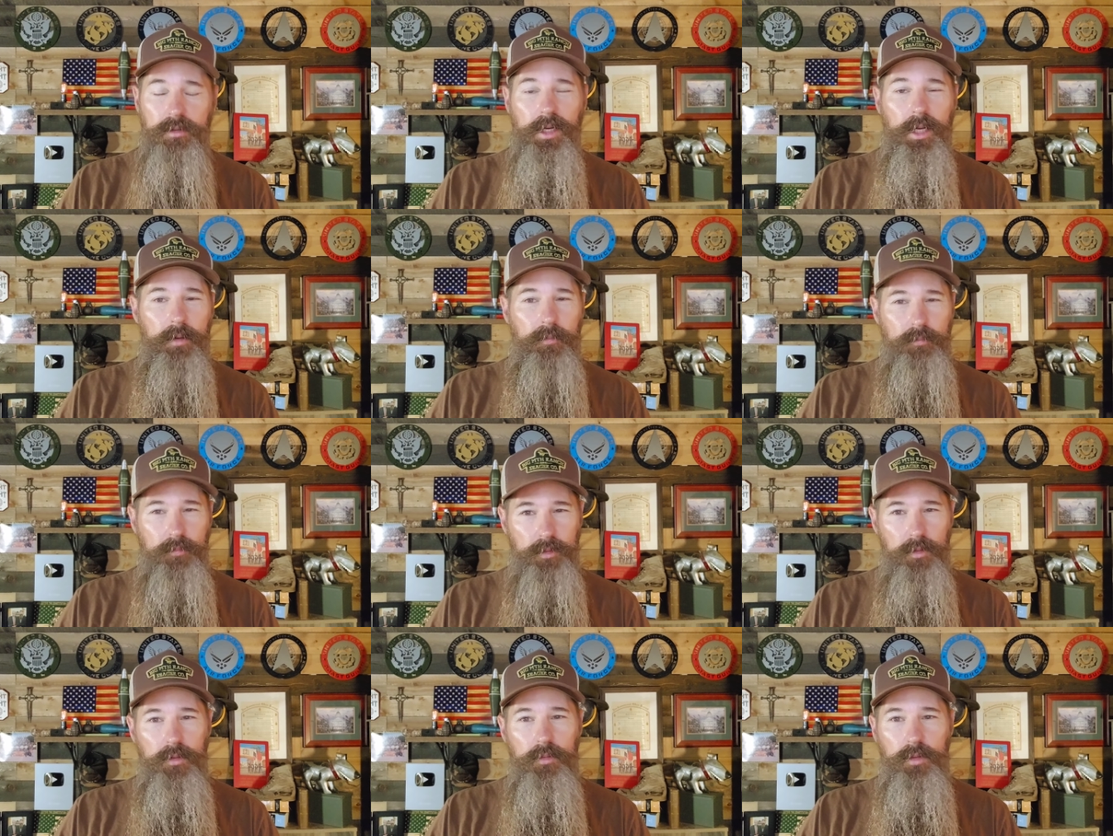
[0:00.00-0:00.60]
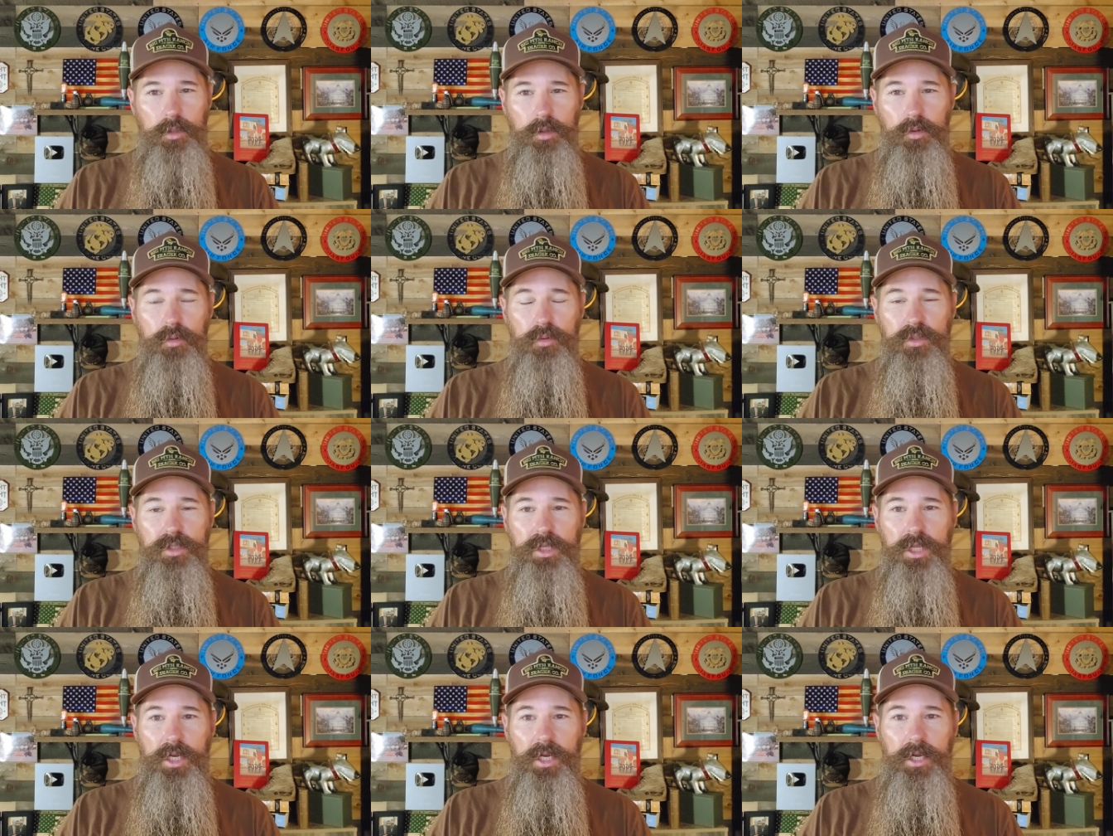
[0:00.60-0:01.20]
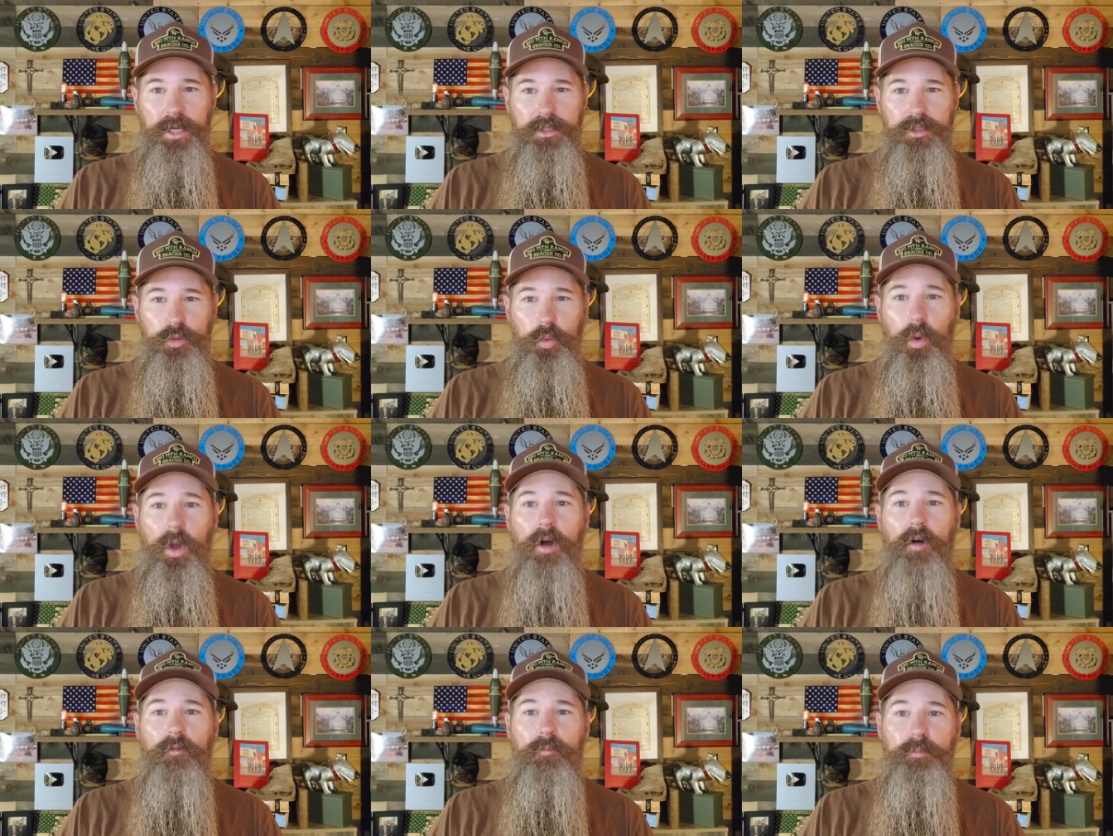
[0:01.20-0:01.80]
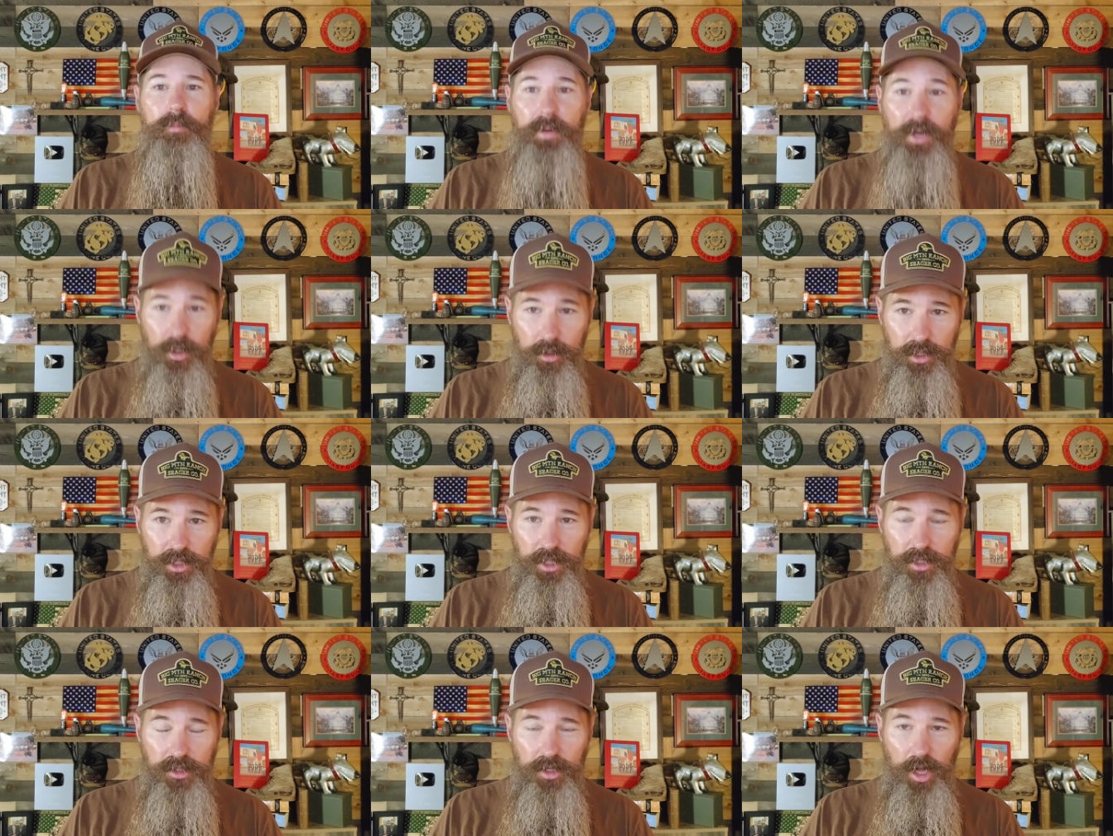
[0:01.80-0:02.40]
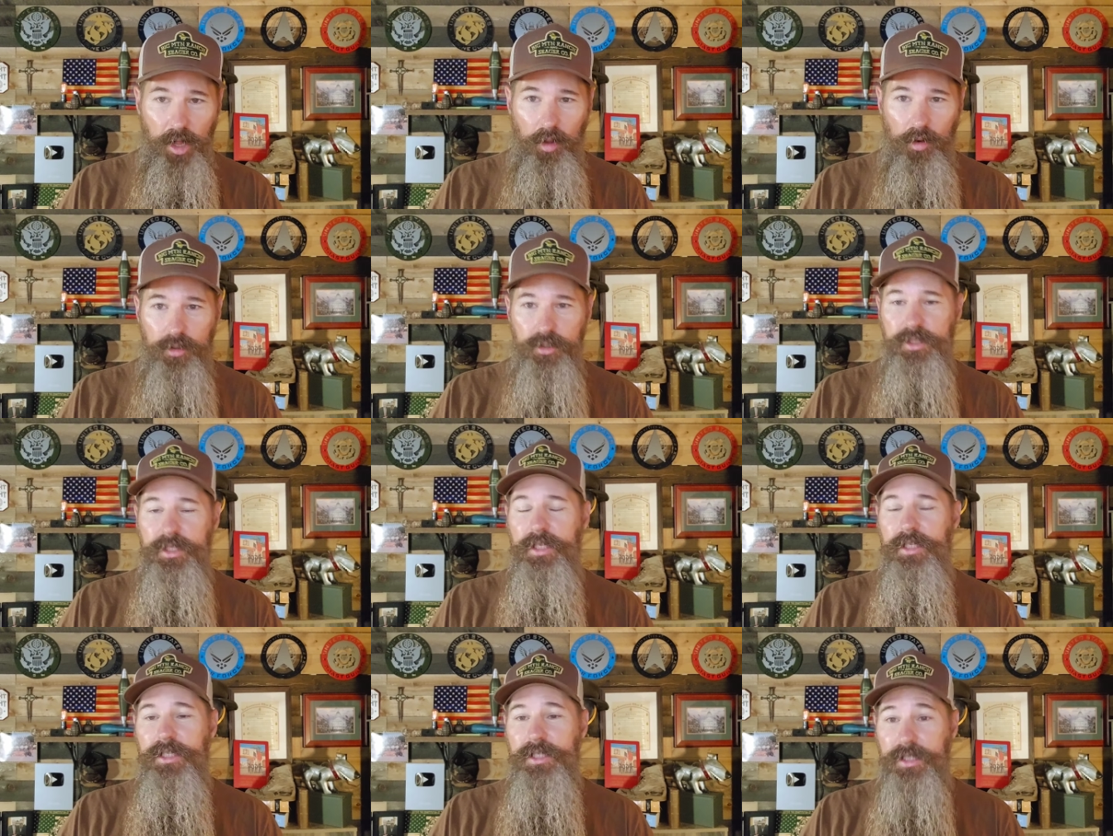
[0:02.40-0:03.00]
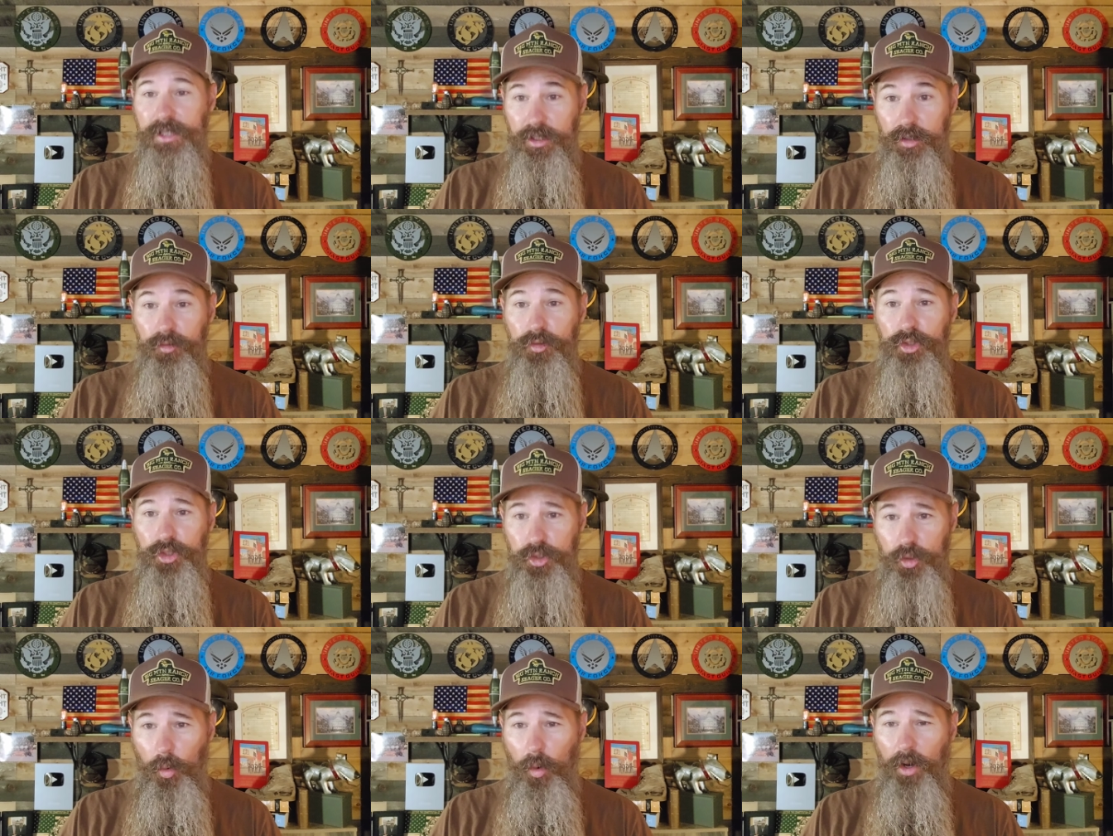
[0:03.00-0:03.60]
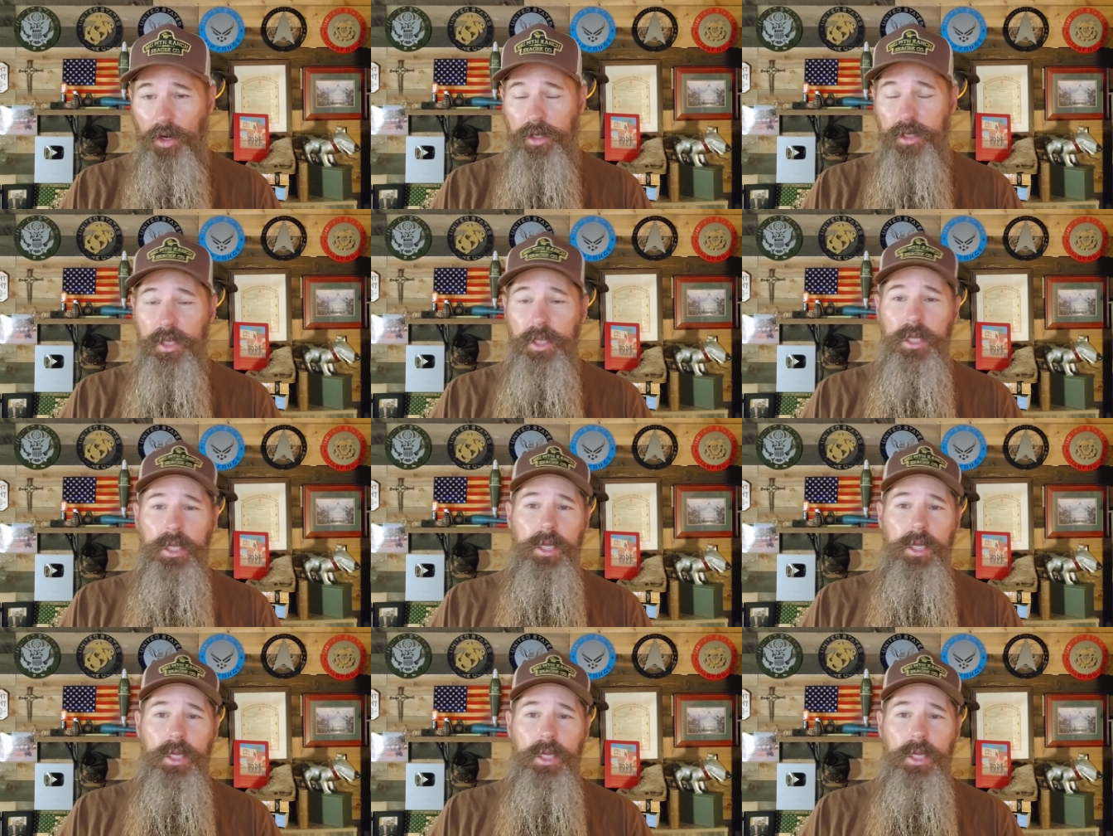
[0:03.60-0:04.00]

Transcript: Uh, use the $12 billion that's still short